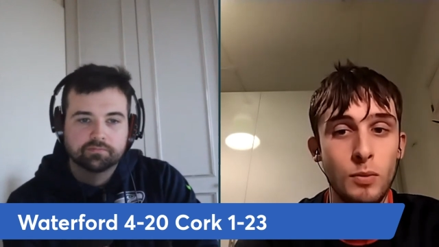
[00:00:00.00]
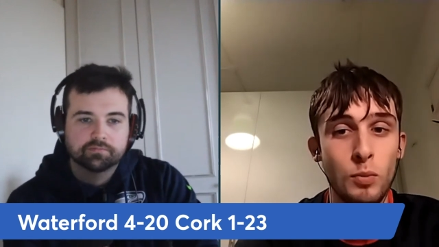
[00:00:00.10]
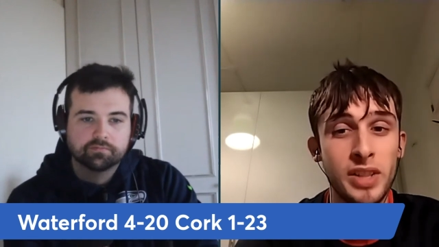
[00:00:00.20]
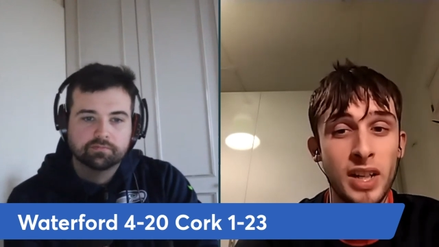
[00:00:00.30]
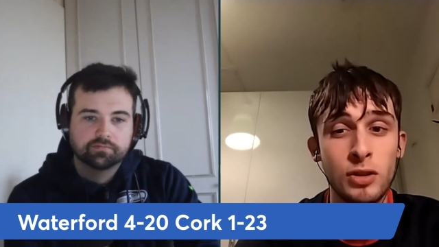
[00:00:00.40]

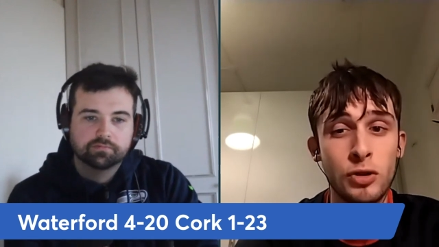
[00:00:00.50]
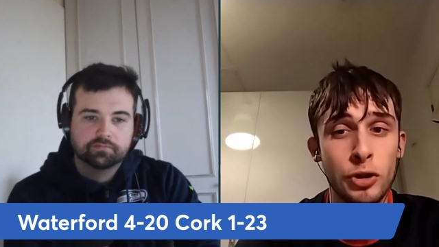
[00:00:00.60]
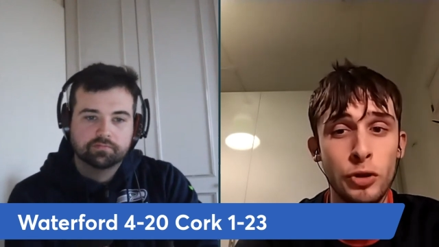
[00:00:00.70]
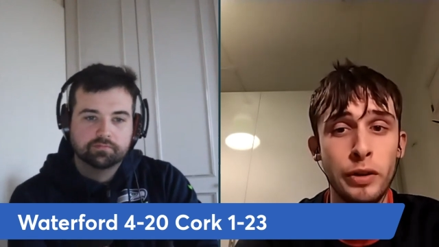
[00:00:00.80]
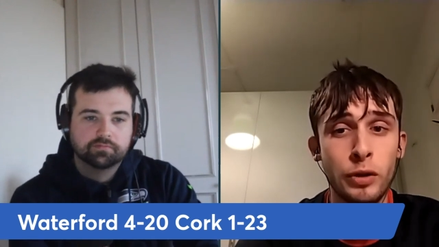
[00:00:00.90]
Speaker 1: Well, to answer
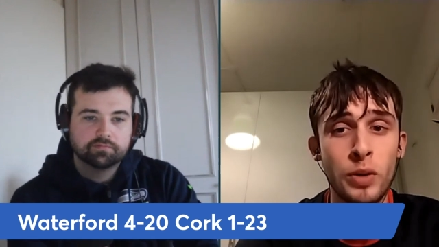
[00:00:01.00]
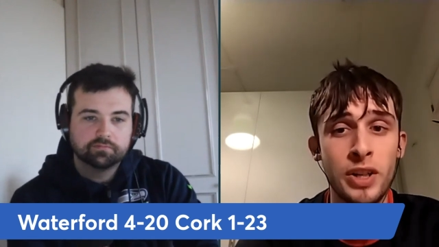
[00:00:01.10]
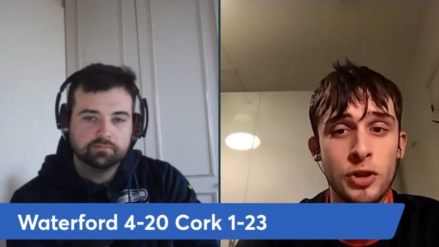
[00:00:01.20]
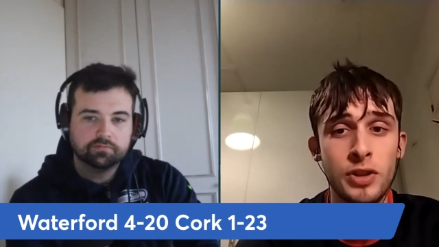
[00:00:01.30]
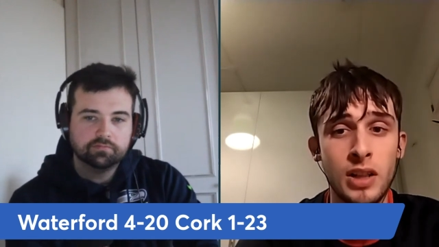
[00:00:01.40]
to your
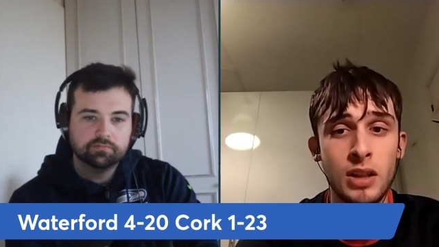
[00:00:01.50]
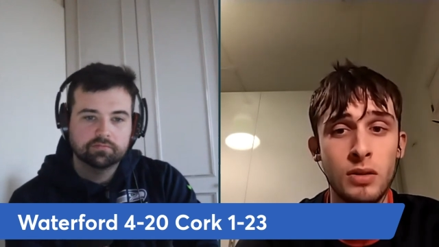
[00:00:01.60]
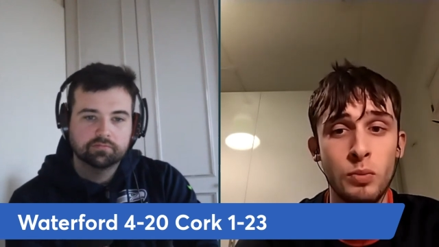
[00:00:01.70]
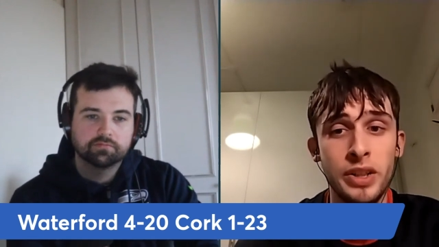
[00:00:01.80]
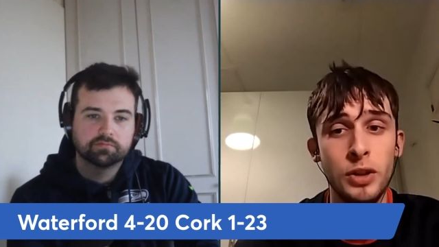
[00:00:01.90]
questions,
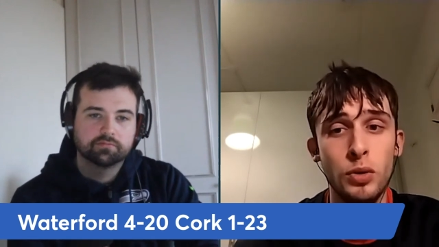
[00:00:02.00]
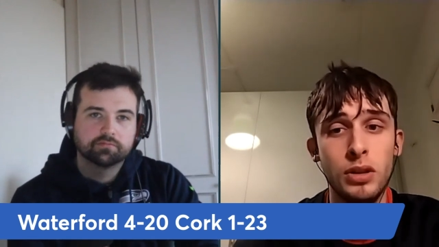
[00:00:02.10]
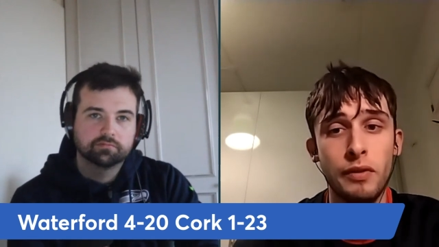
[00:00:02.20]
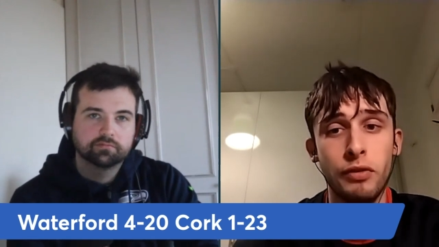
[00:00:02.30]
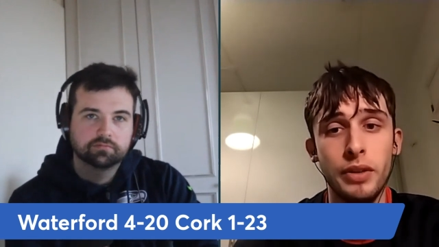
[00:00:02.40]
Aaron, when you look at
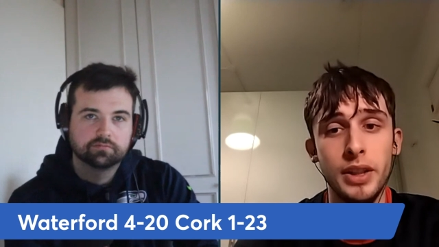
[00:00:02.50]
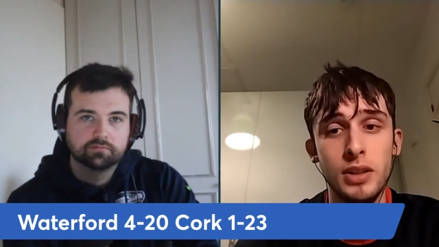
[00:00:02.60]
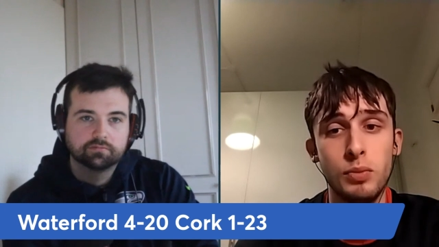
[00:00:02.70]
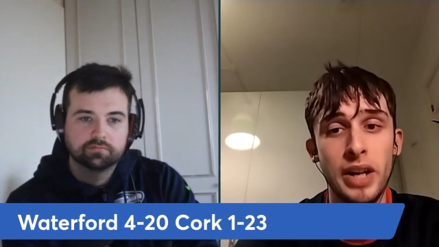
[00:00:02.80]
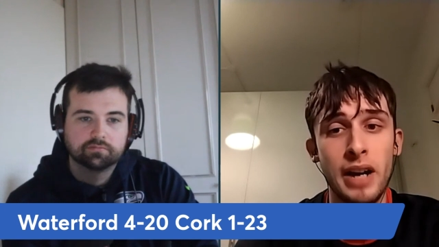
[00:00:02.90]
the
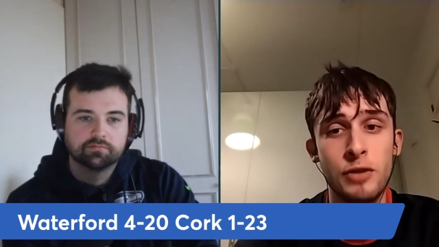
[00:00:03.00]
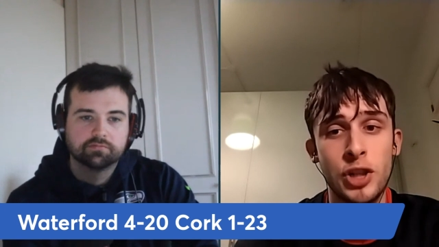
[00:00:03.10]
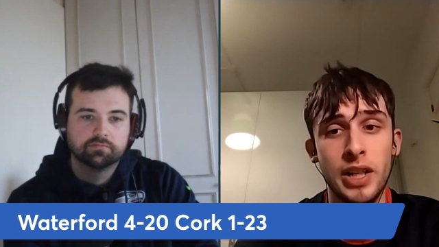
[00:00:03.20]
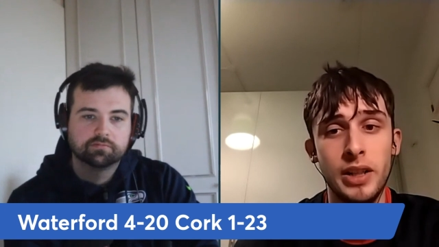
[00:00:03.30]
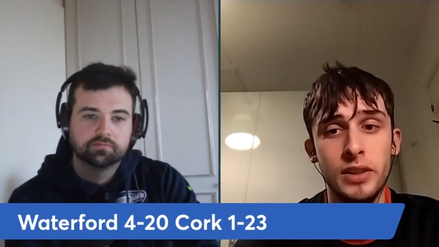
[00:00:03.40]
frees, we have
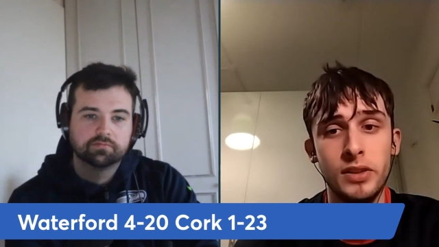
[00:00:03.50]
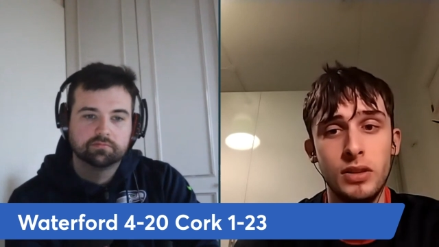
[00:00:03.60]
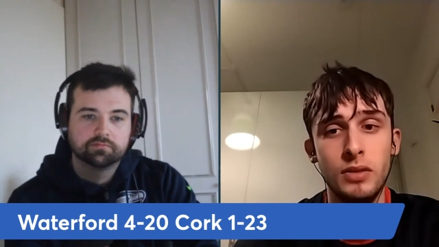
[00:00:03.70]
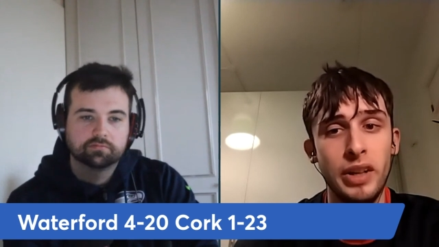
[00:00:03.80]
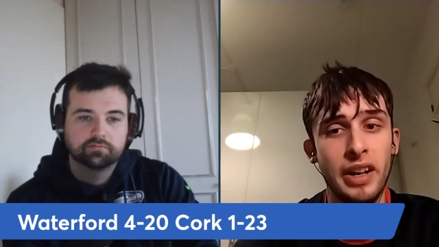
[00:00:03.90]
Shane
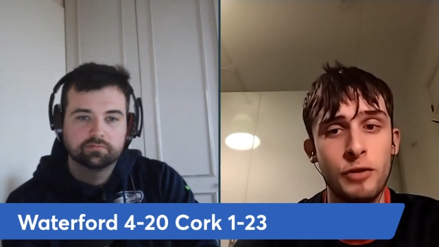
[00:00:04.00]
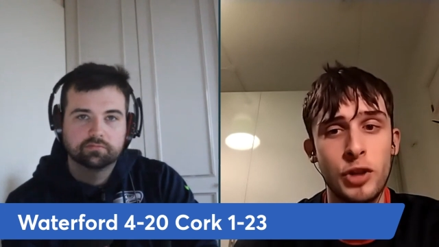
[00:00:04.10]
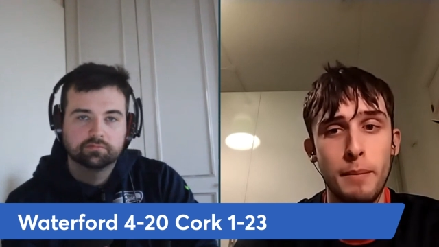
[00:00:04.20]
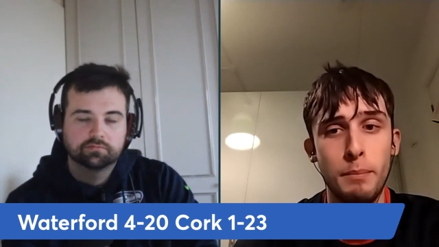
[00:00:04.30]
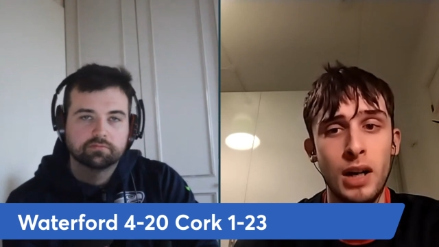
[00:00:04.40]
Kingston, we have
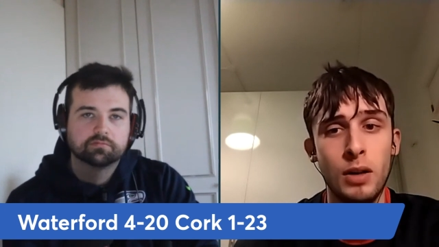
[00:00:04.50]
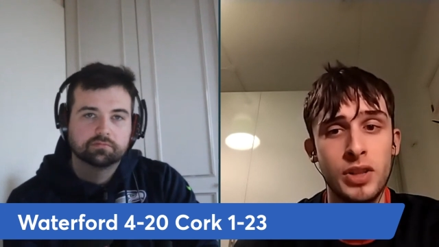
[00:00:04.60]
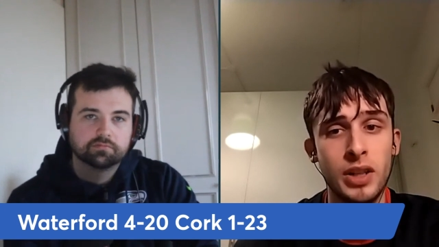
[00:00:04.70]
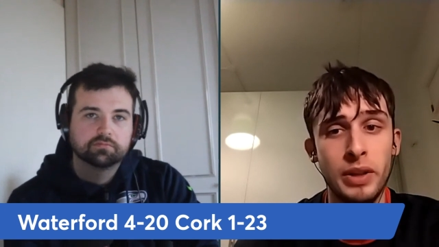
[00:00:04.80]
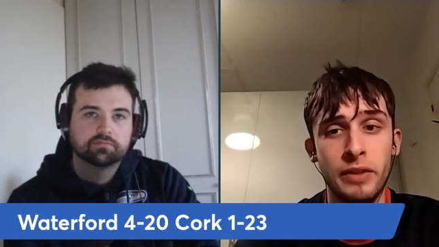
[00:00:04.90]
Shane Barrett,
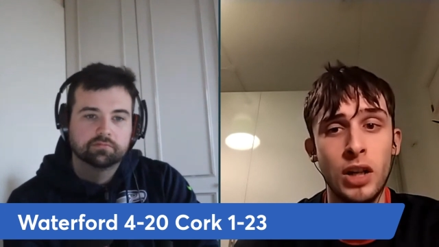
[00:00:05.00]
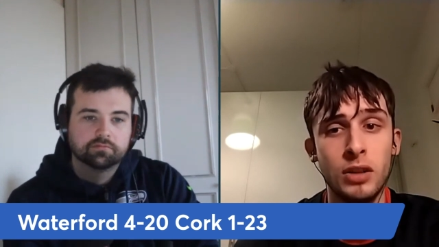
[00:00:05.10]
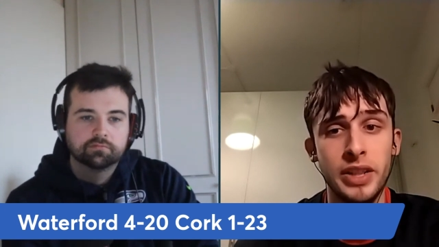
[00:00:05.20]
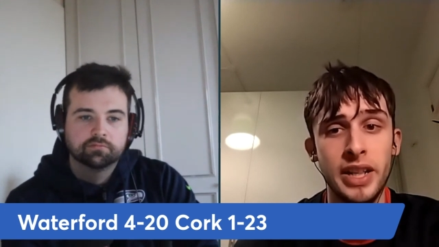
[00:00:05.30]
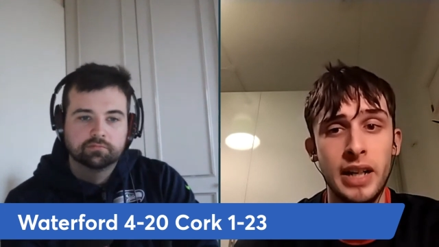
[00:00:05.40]
and we have
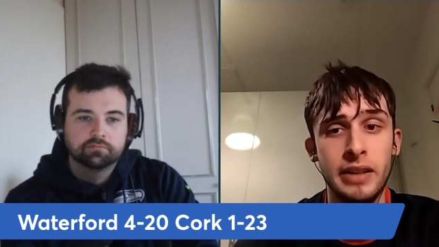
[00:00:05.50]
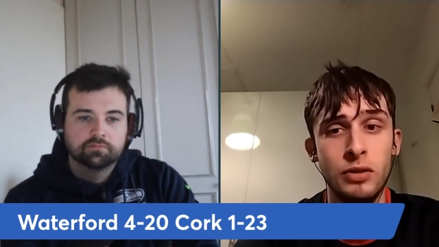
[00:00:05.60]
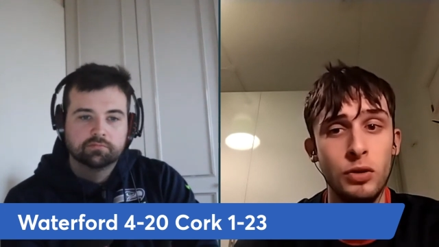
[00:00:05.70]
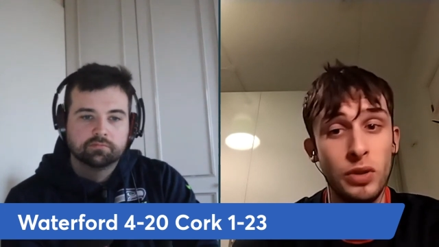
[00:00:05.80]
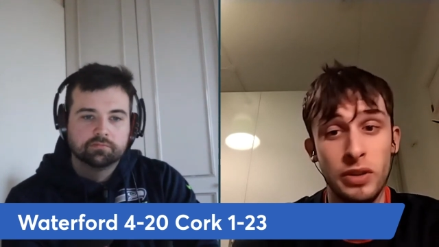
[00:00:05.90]
Conor Lehane,
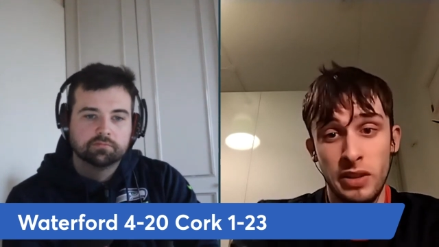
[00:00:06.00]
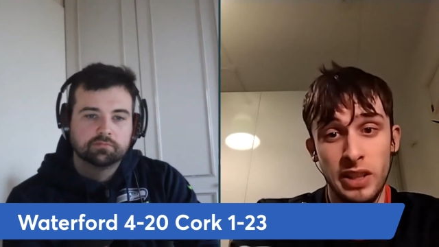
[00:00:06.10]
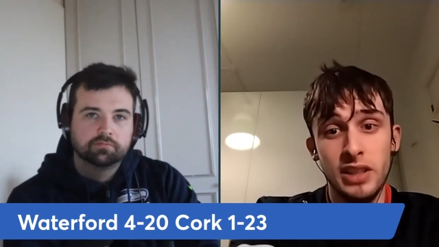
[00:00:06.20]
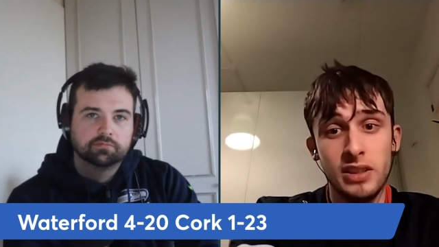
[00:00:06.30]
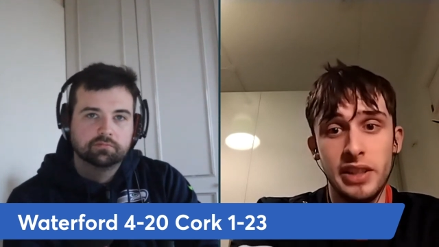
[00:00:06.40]
who can
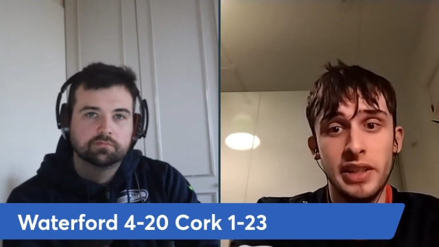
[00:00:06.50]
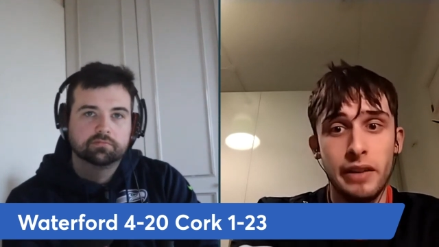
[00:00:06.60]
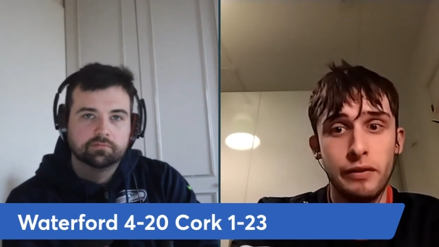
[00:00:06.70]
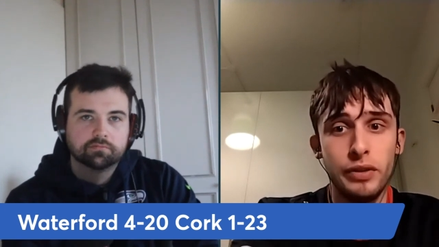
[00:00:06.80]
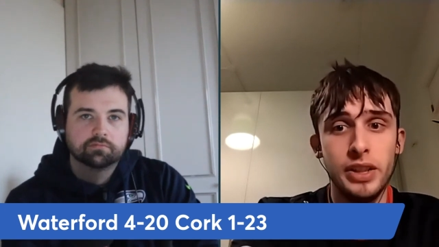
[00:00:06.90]
easily
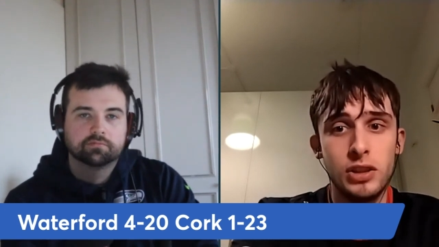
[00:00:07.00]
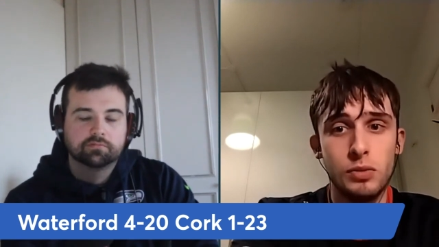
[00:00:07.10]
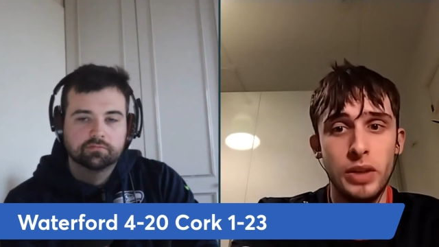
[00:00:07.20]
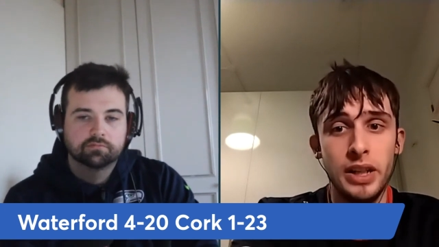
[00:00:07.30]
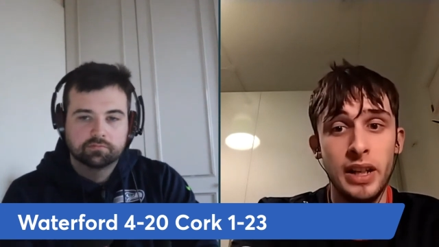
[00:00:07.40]
take frees as
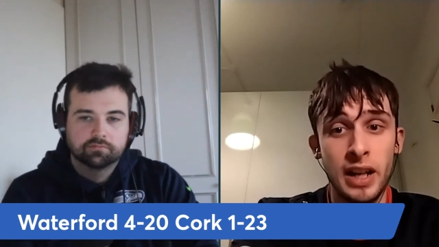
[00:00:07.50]
well,